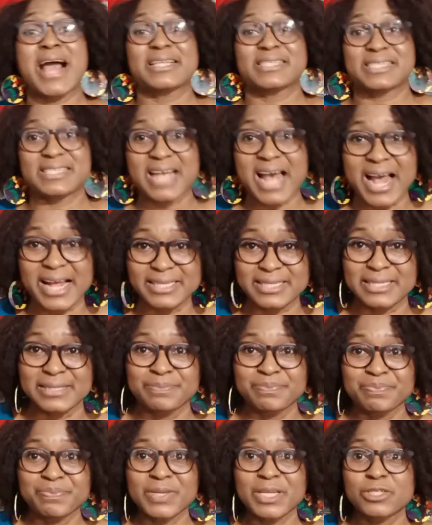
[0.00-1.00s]
are sad.
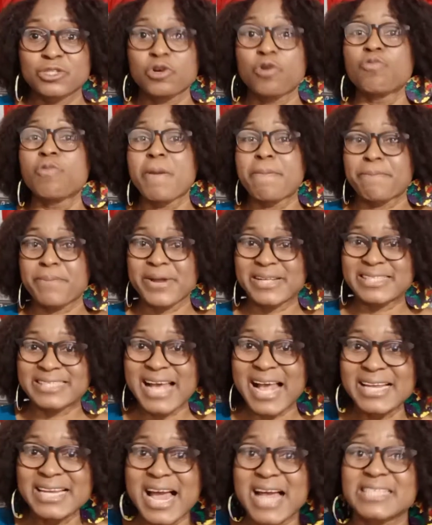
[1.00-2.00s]
So we
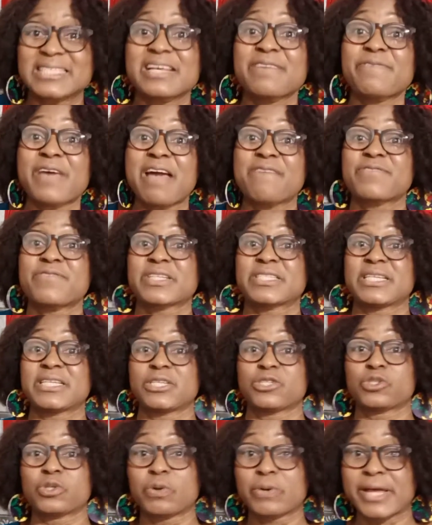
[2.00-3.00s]
pretend as if everything
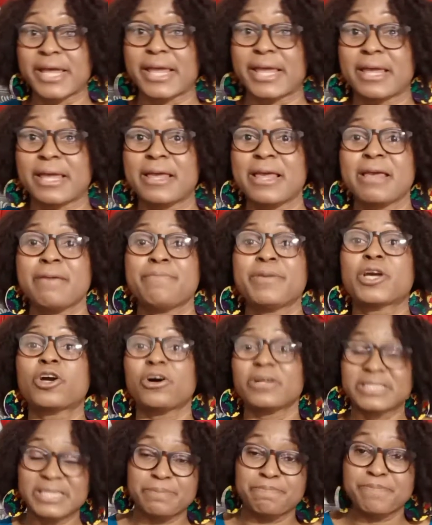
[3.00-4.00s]
is okay,
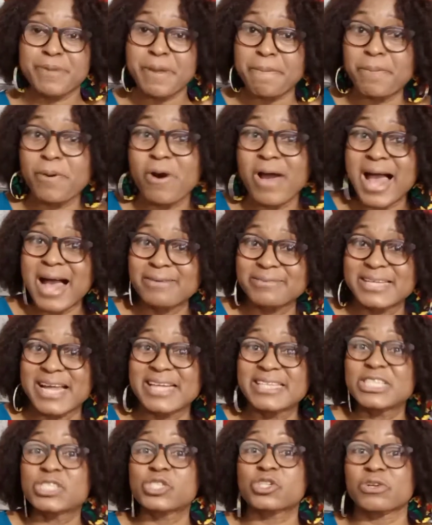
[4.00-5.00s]
because the people out
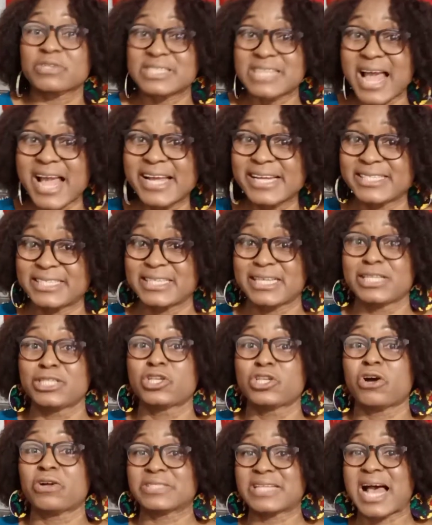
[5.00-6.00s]
there, the society,
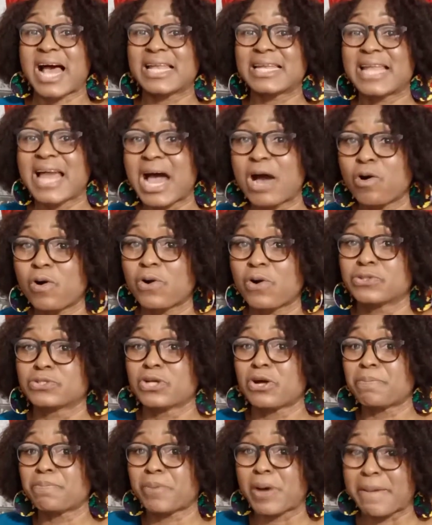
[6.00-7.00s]
don't allow or
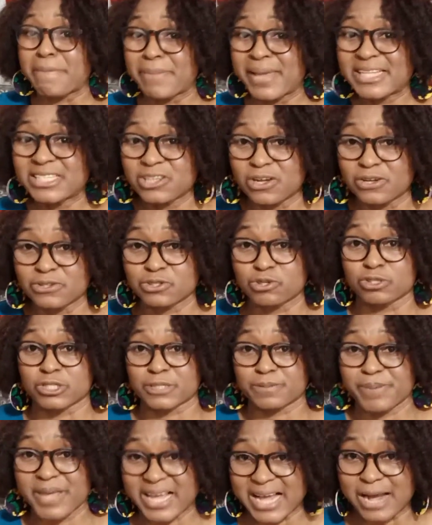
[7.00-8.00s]
don't permit us to
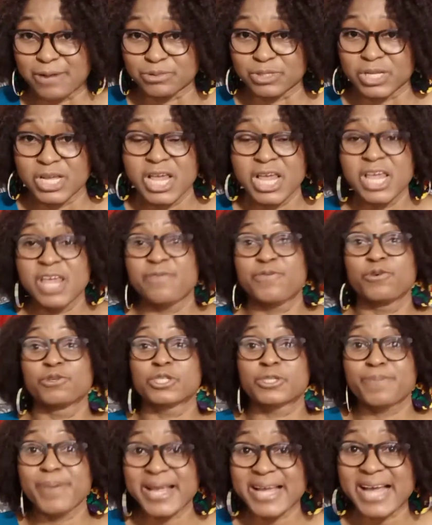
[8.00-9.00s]
speak out. If you
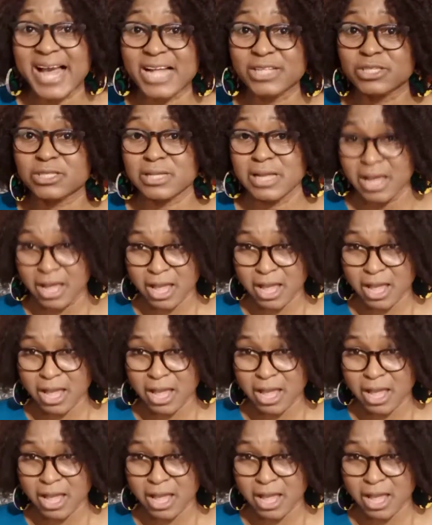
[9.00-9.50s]
speak out